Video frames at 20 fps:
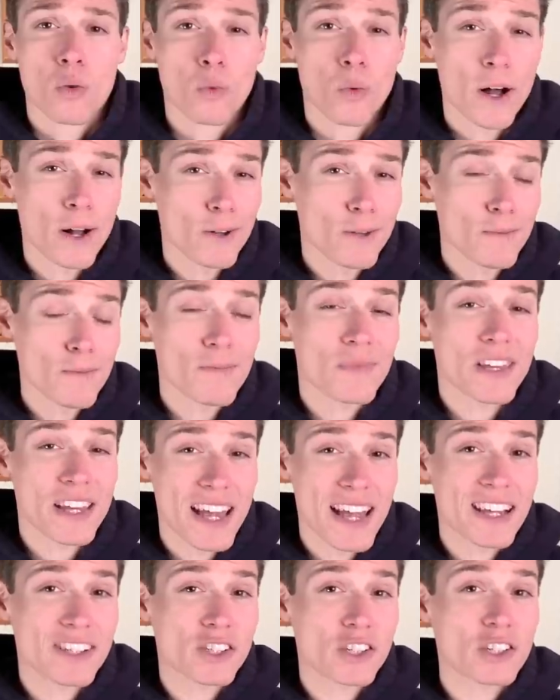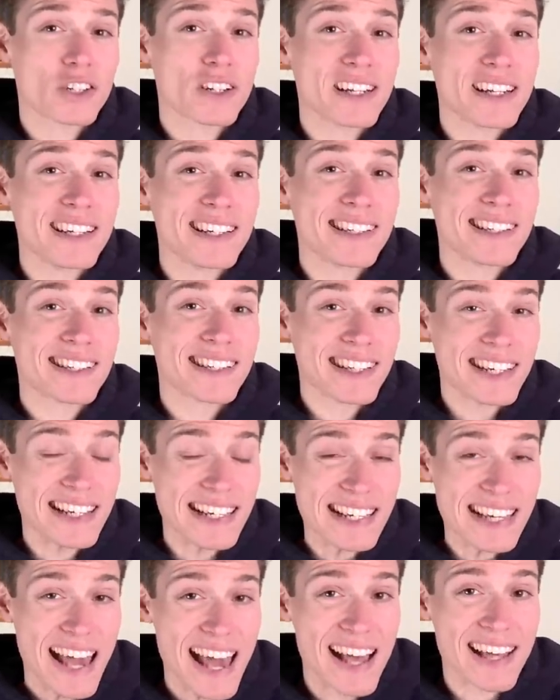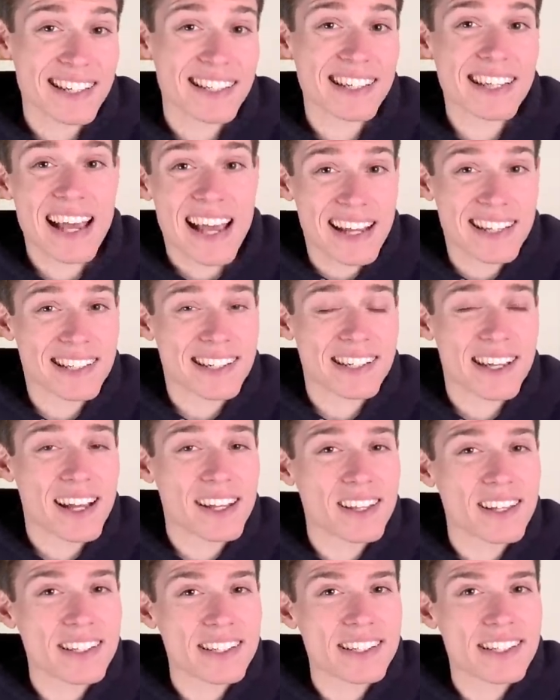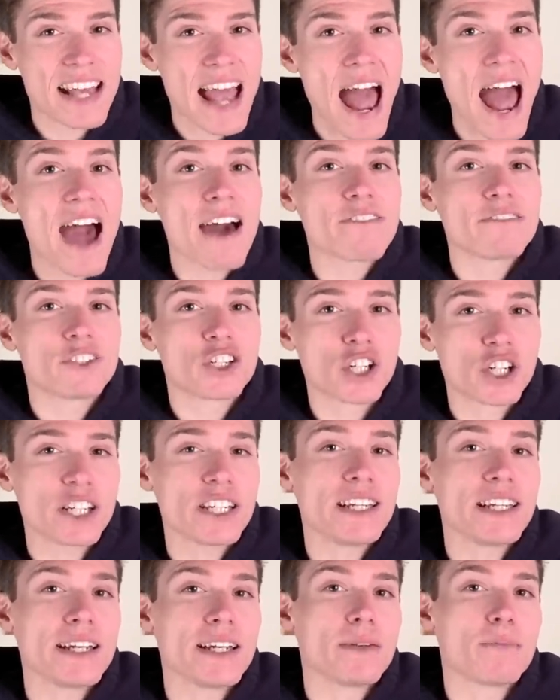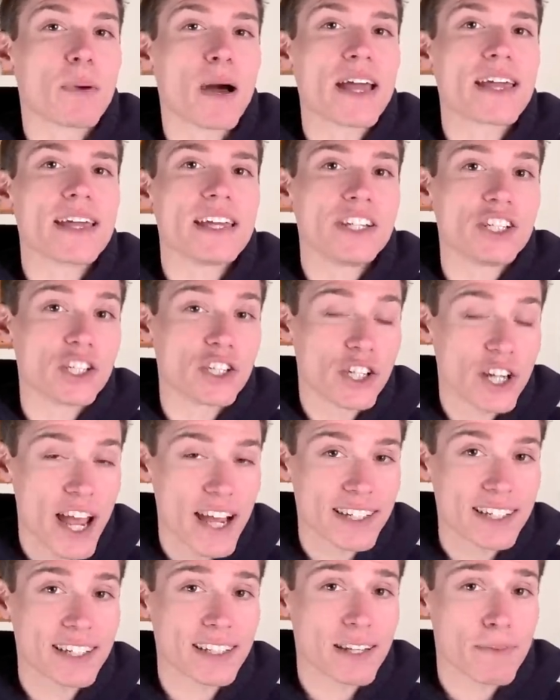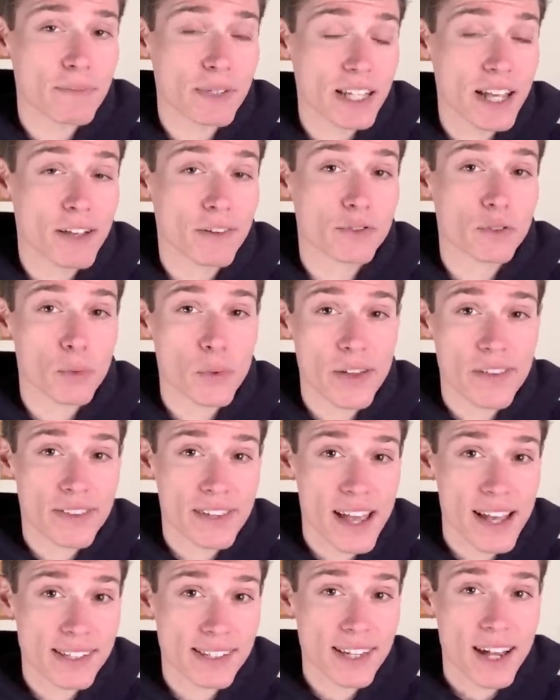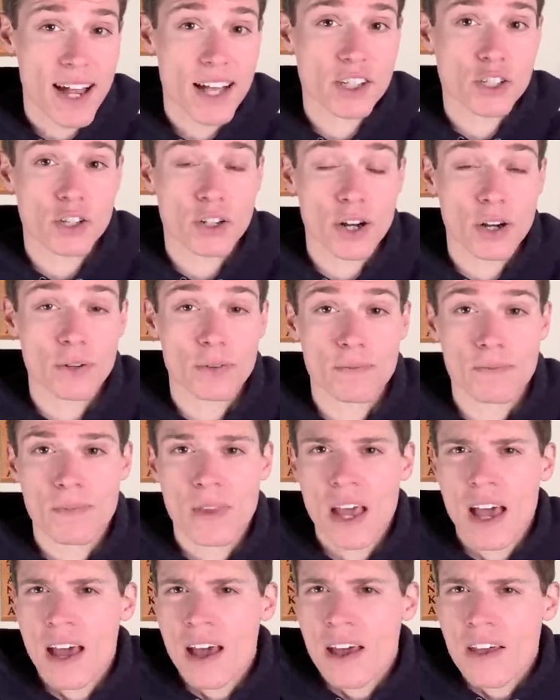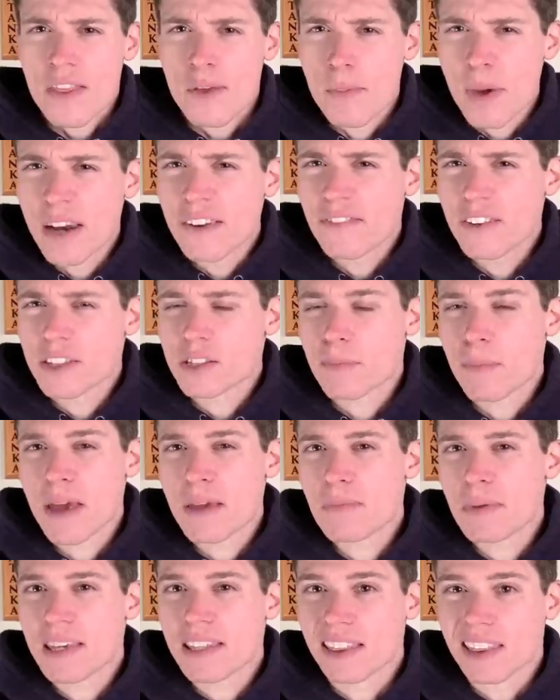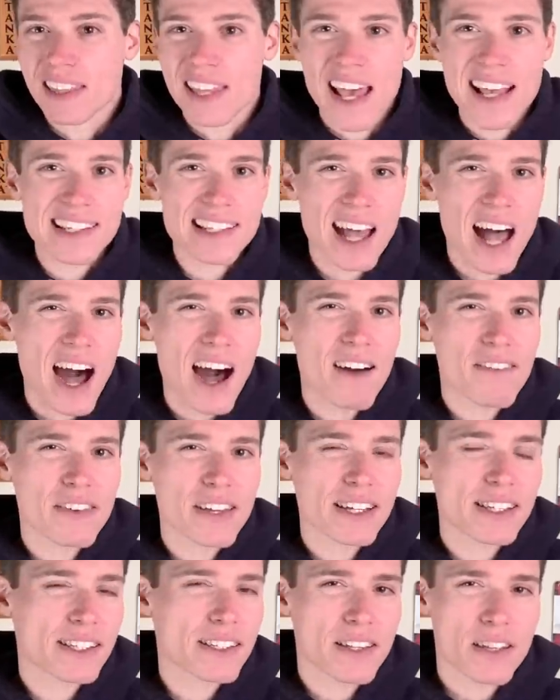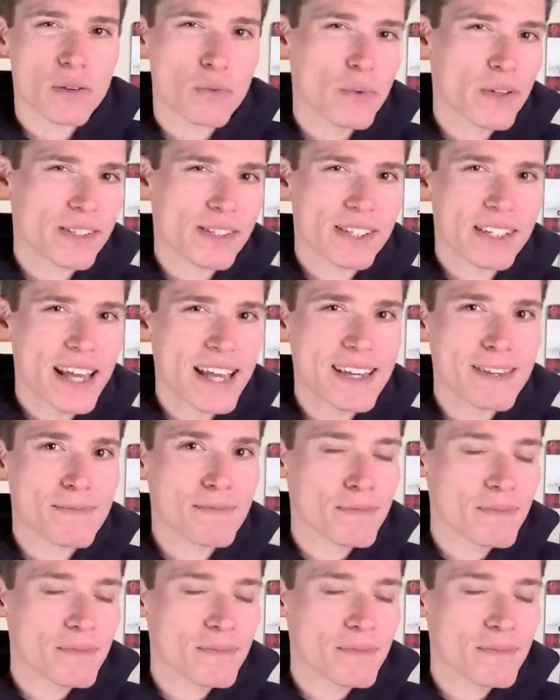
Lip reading: Well, the answer is yes, and cyclists have cheated by injecting themselves with testosterone. The benefits may be less obvious than with, say,